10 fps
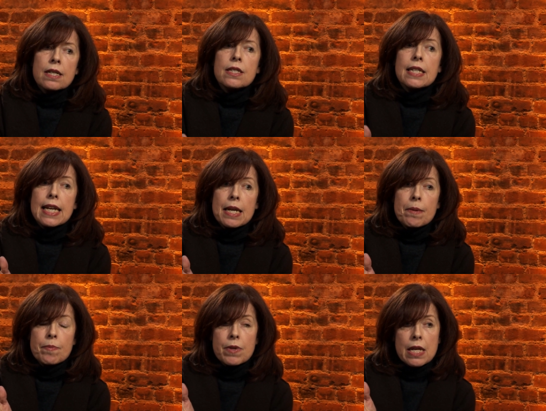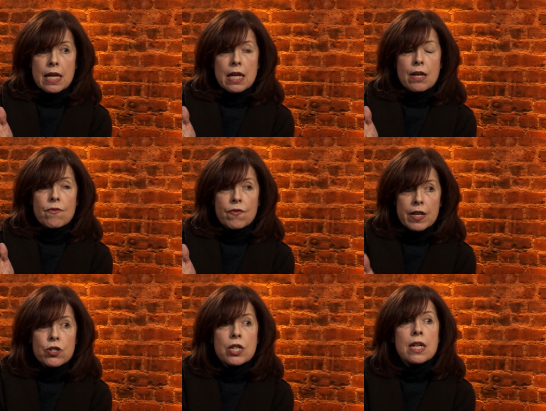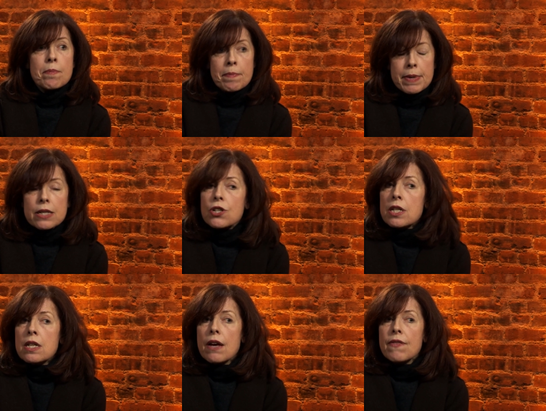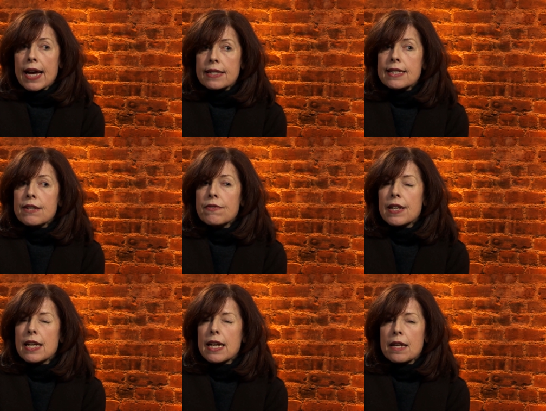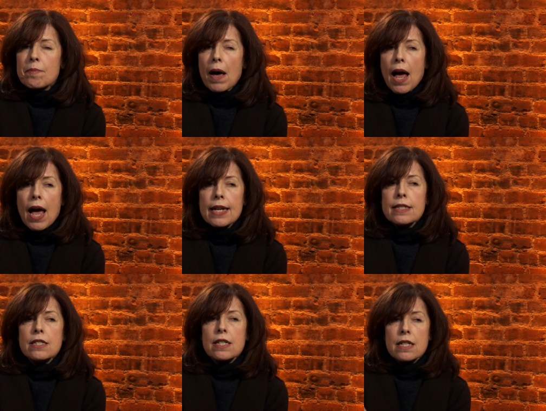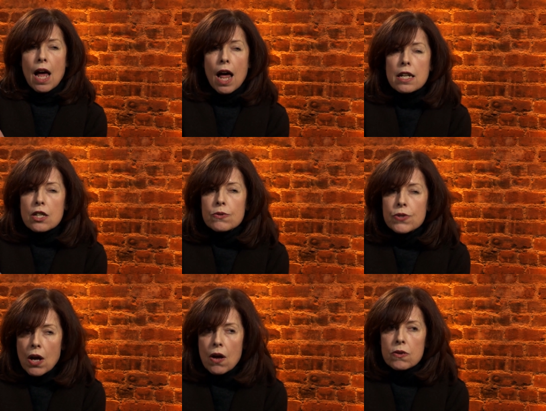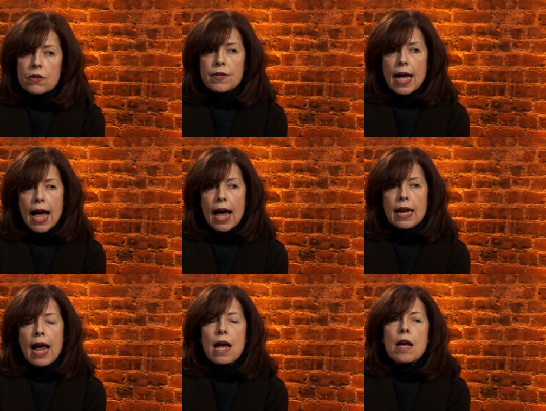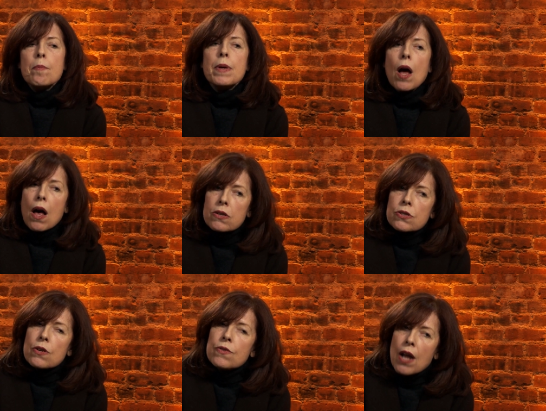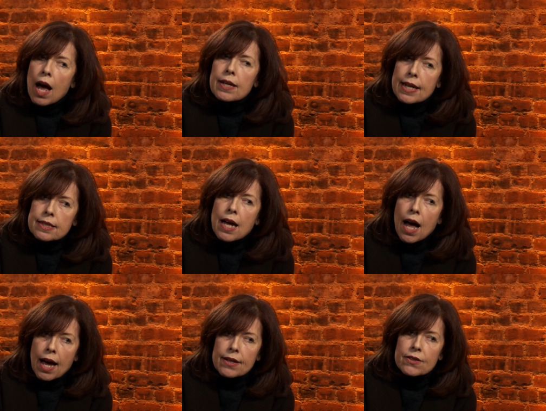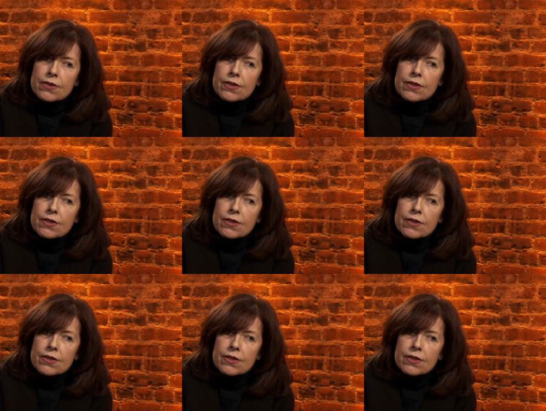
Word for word: to keep the vision and mission of ACV in mind, to not lose hold of that, but also not get tired.